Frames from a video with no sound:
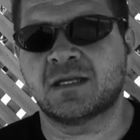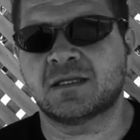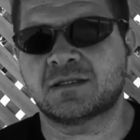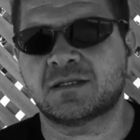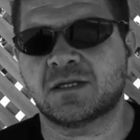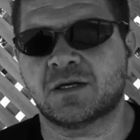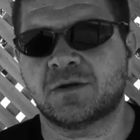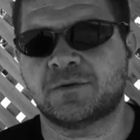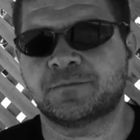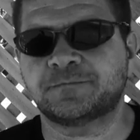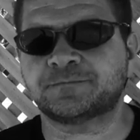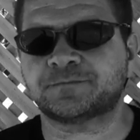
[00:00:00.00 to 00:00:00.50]

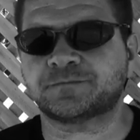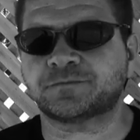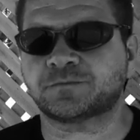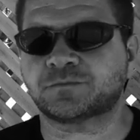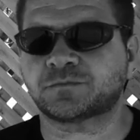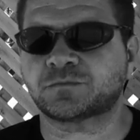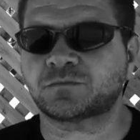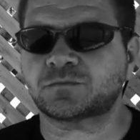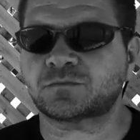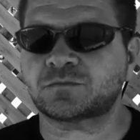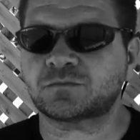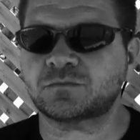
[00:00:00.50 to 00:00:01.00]
So
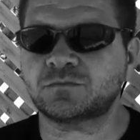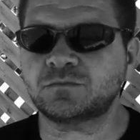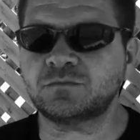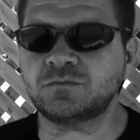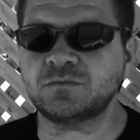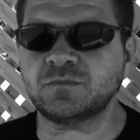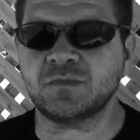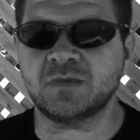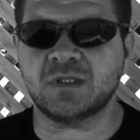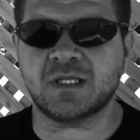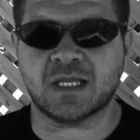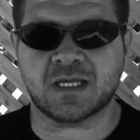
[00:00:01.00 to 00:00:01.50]

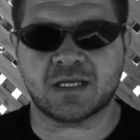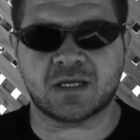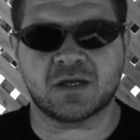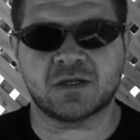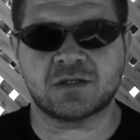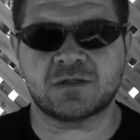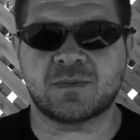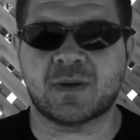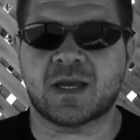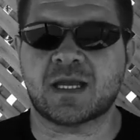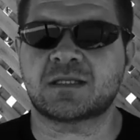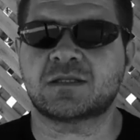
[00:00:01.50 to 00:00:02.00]
that
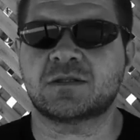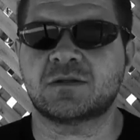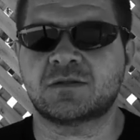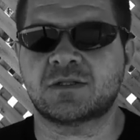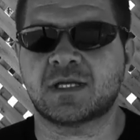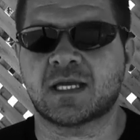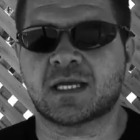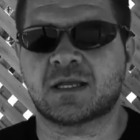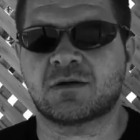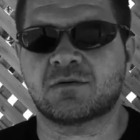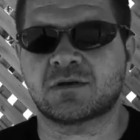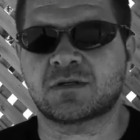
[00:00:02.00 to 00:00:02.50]
goes back to
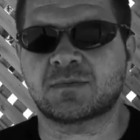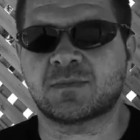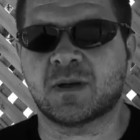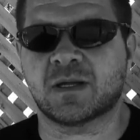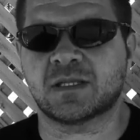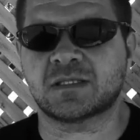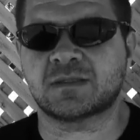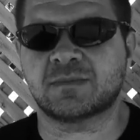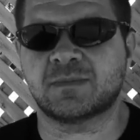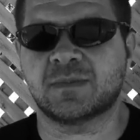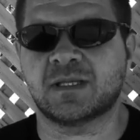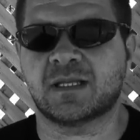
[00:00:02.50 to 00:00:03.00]
taking
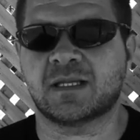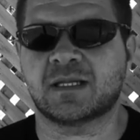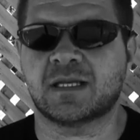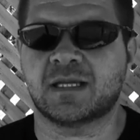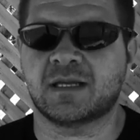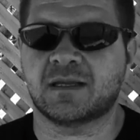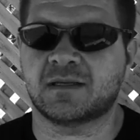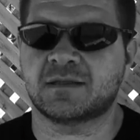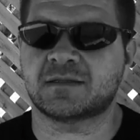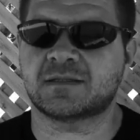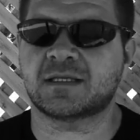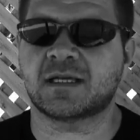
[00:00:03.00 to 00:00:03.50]

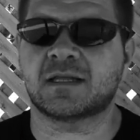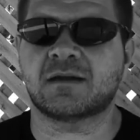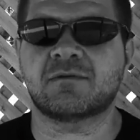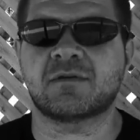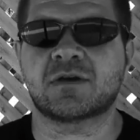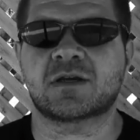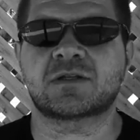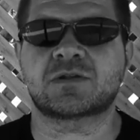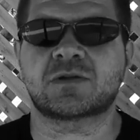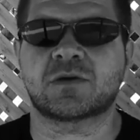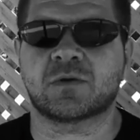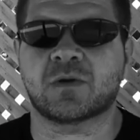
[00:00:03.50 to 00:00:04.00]
responsibility instead of
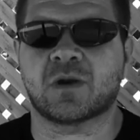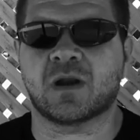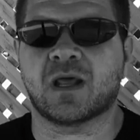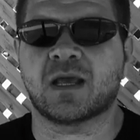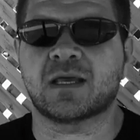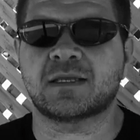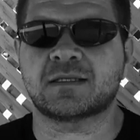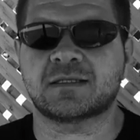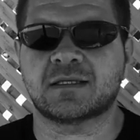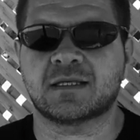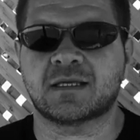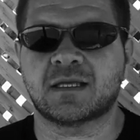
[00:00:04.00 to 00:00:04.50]

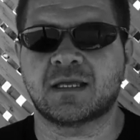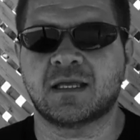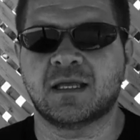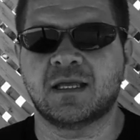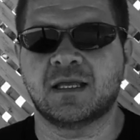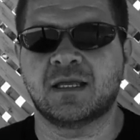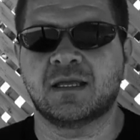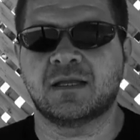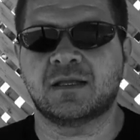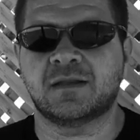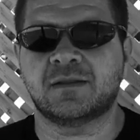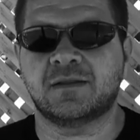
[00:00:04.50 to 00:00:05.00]
externalizing
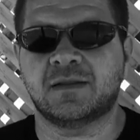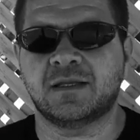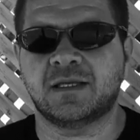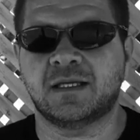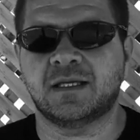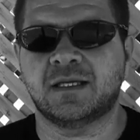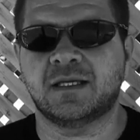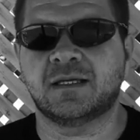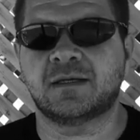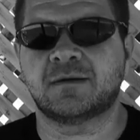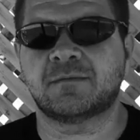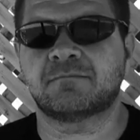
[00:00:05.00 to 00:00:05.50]

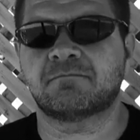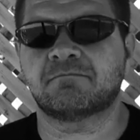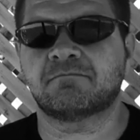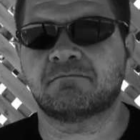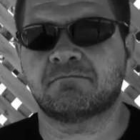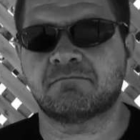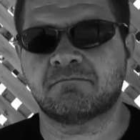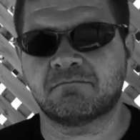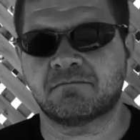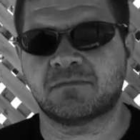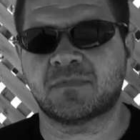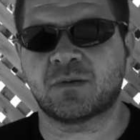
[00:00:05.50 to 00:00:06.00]
the
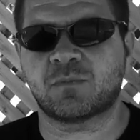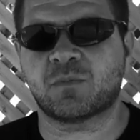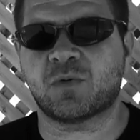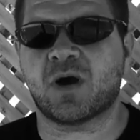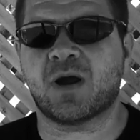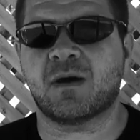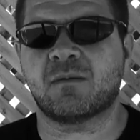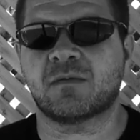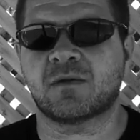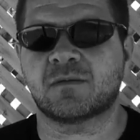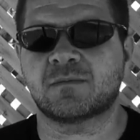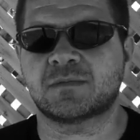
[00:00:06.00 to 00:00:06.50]

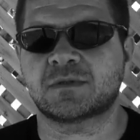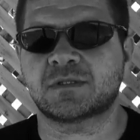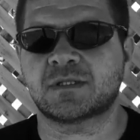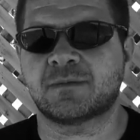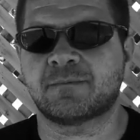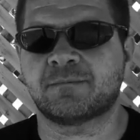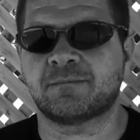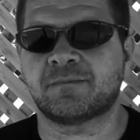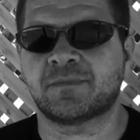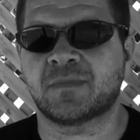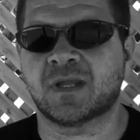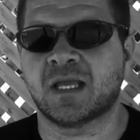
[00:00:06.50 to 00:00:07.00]
problems.
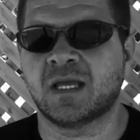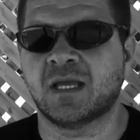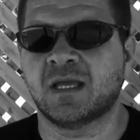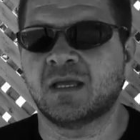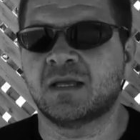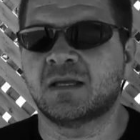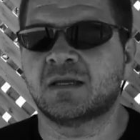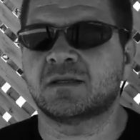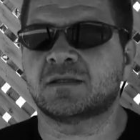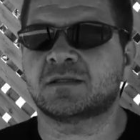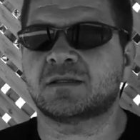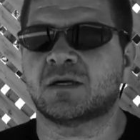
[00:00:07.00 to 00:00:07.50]

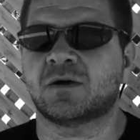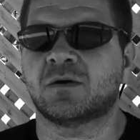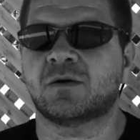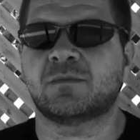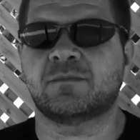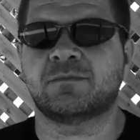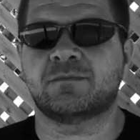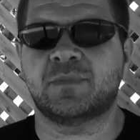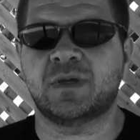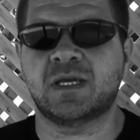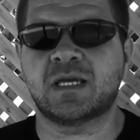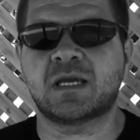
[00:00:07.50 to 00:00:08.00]

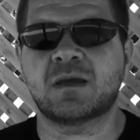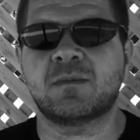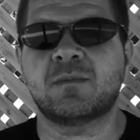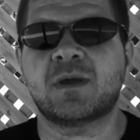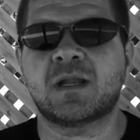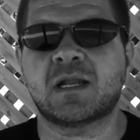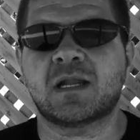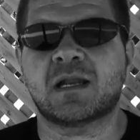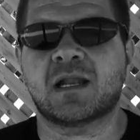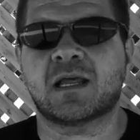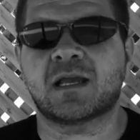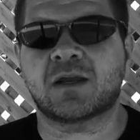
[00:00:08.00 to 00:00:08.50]
So be
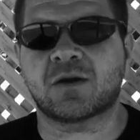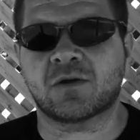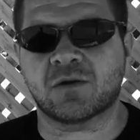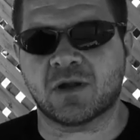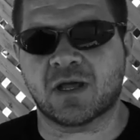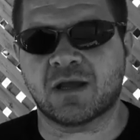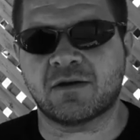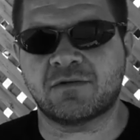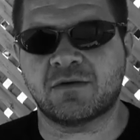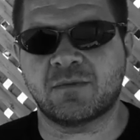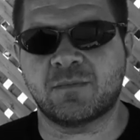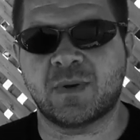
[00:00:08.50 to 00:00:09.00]
committed like your
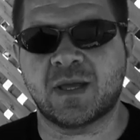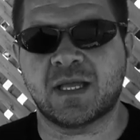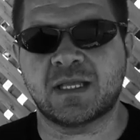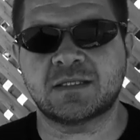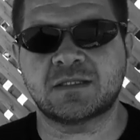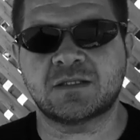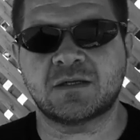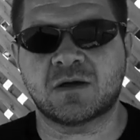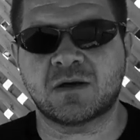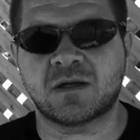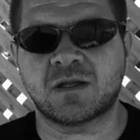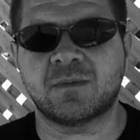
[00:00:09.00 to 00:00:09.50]
life
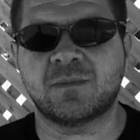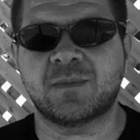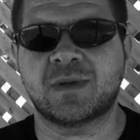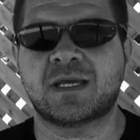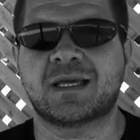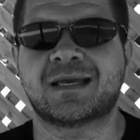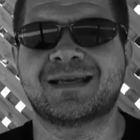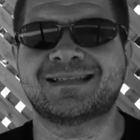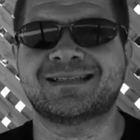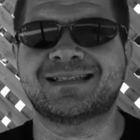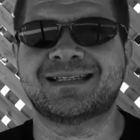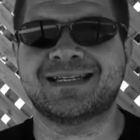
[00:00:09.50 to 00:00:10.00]
depends on it,
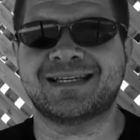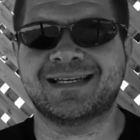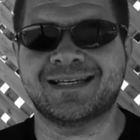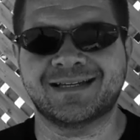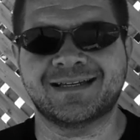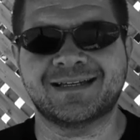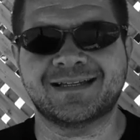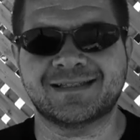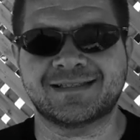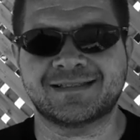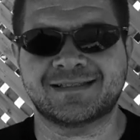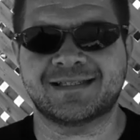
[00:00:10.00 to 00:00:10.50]
because it
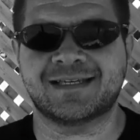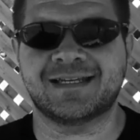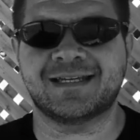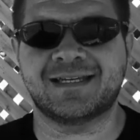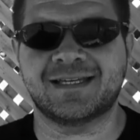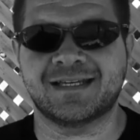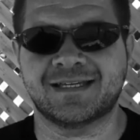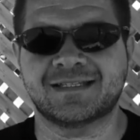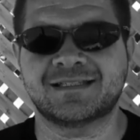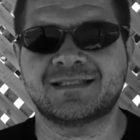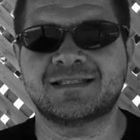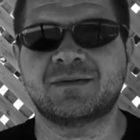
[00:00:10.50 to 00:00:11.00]
does
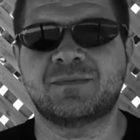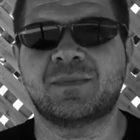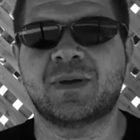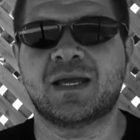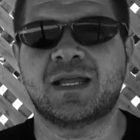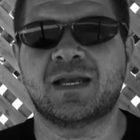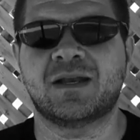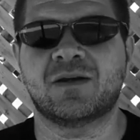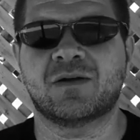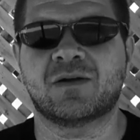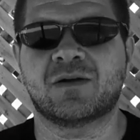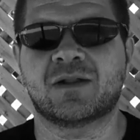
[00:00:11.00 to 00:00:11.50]

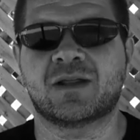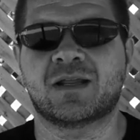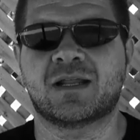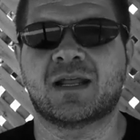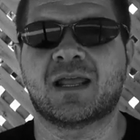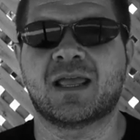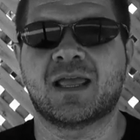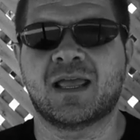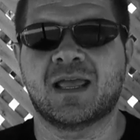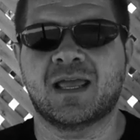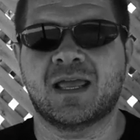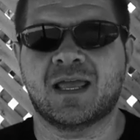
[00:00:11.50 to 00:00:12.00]
depend on it.
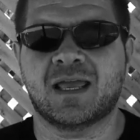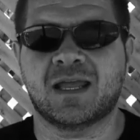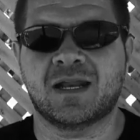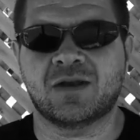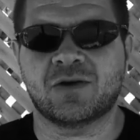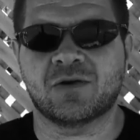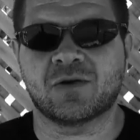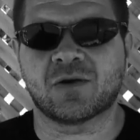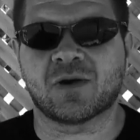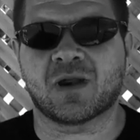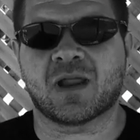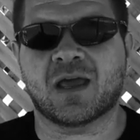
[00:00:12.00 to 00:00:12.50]

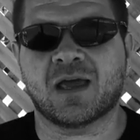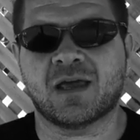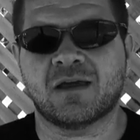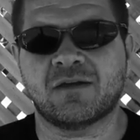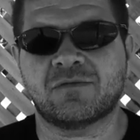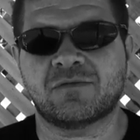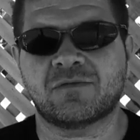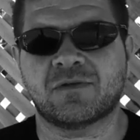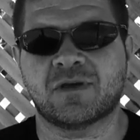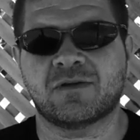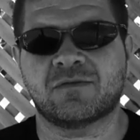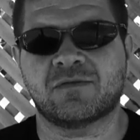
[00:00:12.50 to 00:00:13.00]
And your
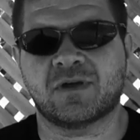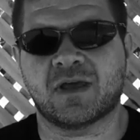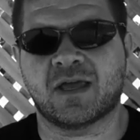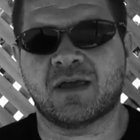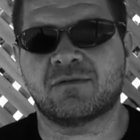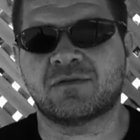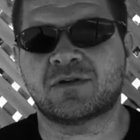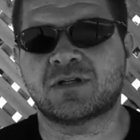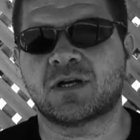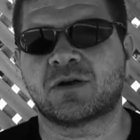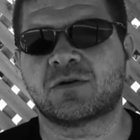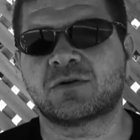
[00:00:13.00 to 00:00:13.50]
life, if you
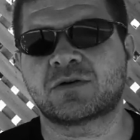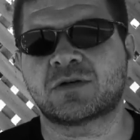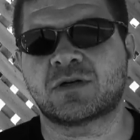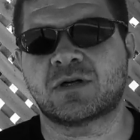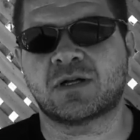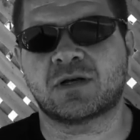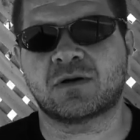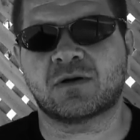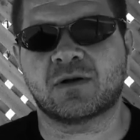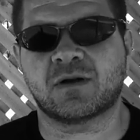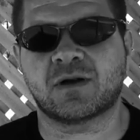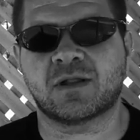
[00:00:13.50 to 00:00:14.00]
have
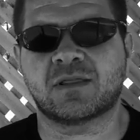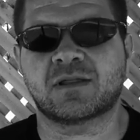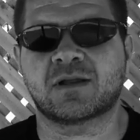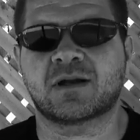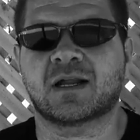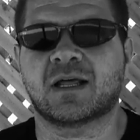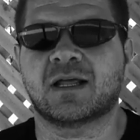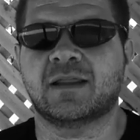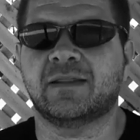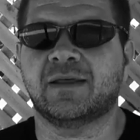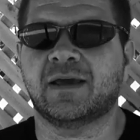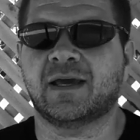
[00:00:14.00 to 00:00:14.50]
children or anything
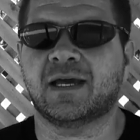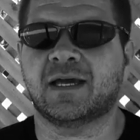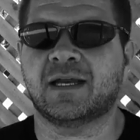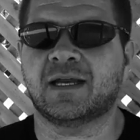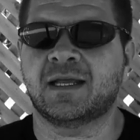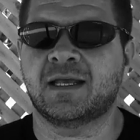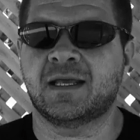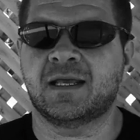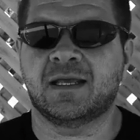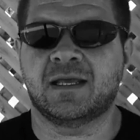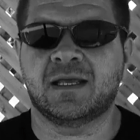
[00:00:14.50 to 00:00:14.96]
like that,